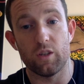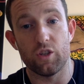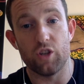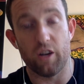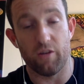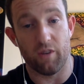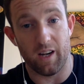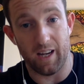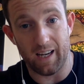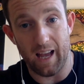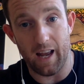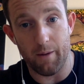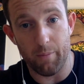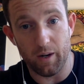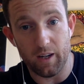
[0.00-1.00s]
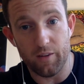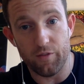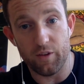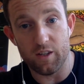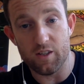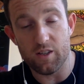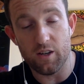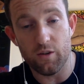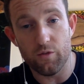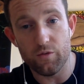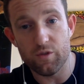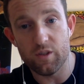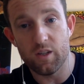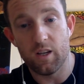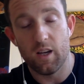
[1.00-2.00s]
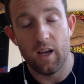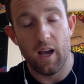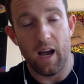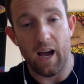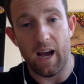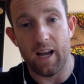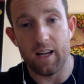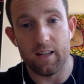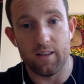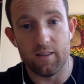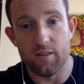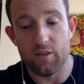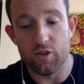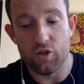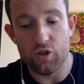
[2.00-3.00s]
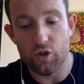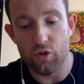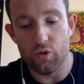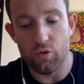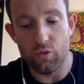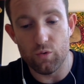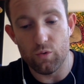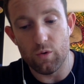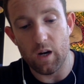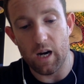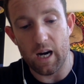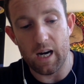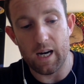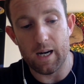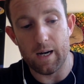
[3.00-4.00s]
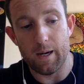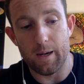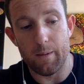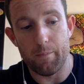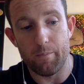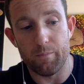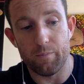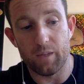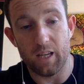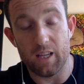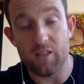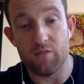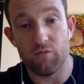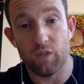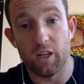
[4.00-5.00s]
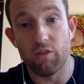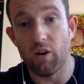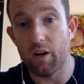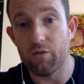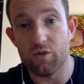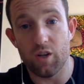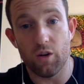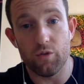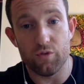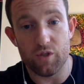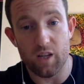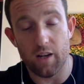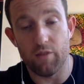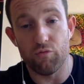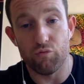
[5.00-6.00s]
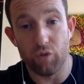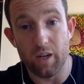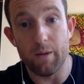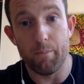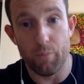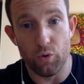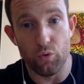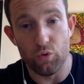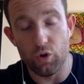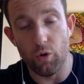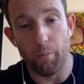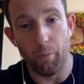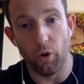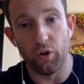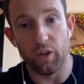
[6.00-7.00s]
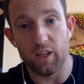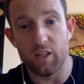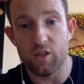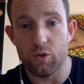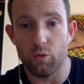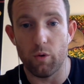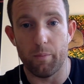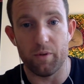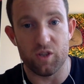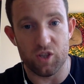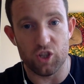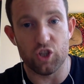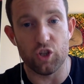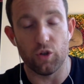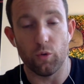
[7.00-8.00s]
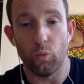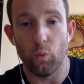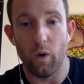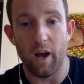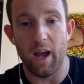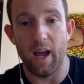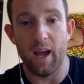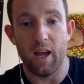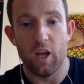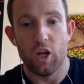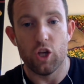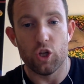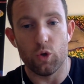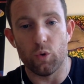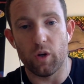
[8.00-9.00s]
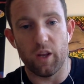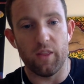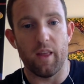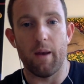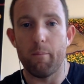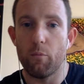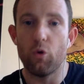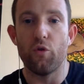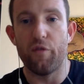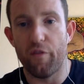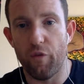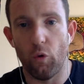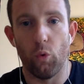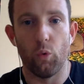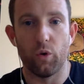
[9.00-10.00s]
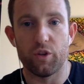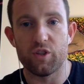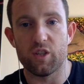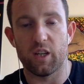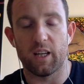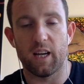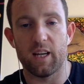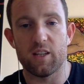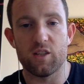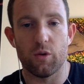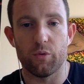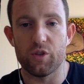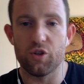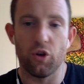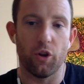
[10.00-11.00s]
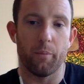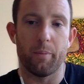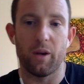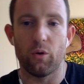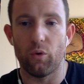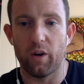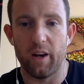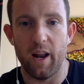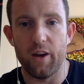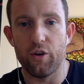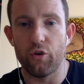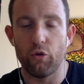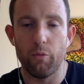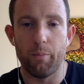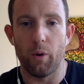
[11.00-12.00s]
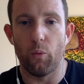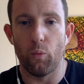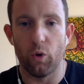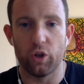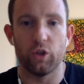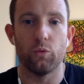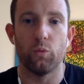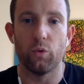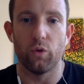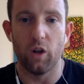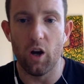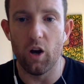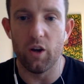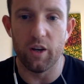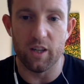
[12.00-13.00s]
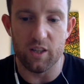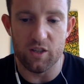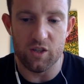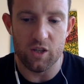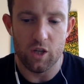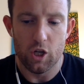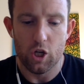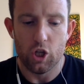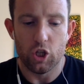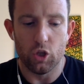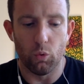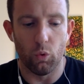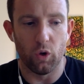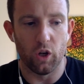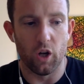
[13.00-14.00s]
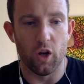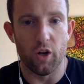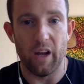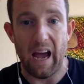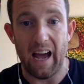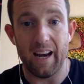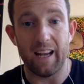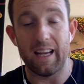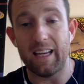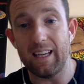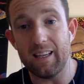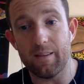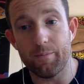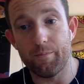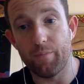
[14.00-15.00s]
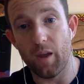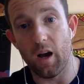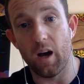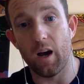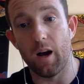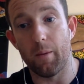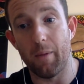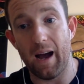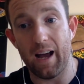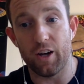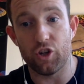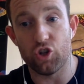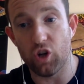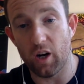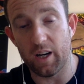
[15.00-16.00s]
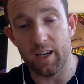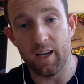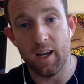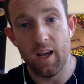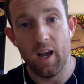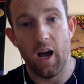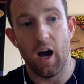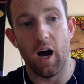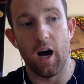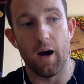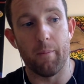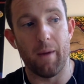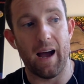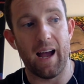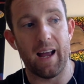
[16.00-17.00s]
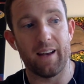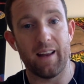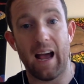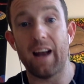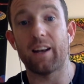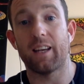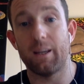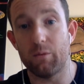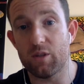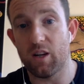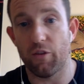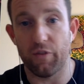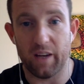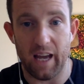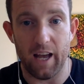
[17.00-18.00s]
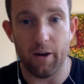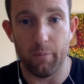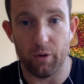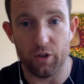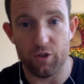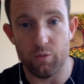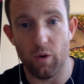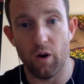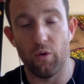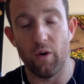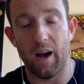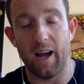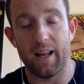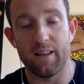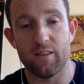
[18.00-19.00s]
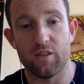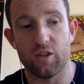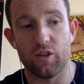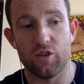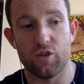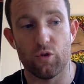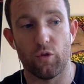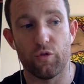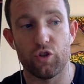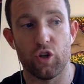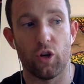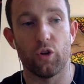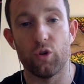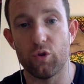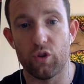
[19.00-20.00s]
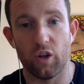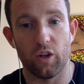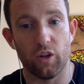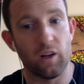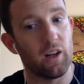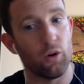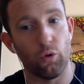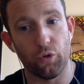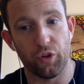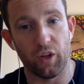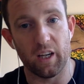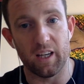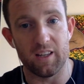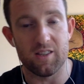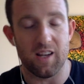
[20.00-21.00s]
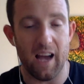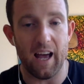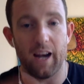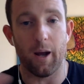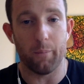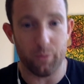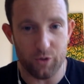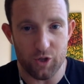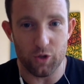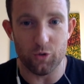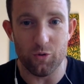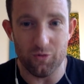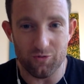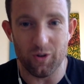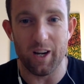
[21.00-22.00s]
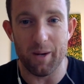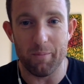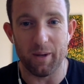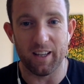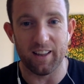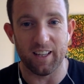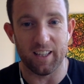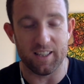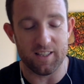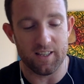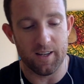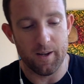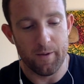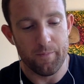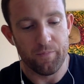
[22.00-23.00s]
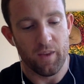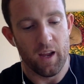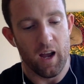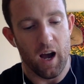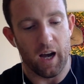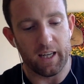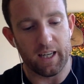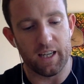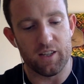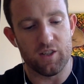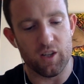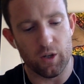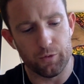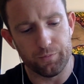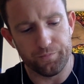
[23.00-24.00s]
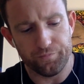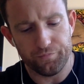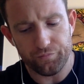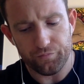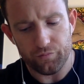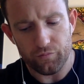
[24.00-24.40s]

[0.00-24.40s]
generate accountability for yourselves and to um, get some really great results and reboot your body to a position where you can then move forwards. Okay, so it's not the be all and end all, but what you will learn is you will learn how to eat um, how to train, um, and how to keep yourself accountable as well, and to sort of show you that little things add up to really big things. Okay, so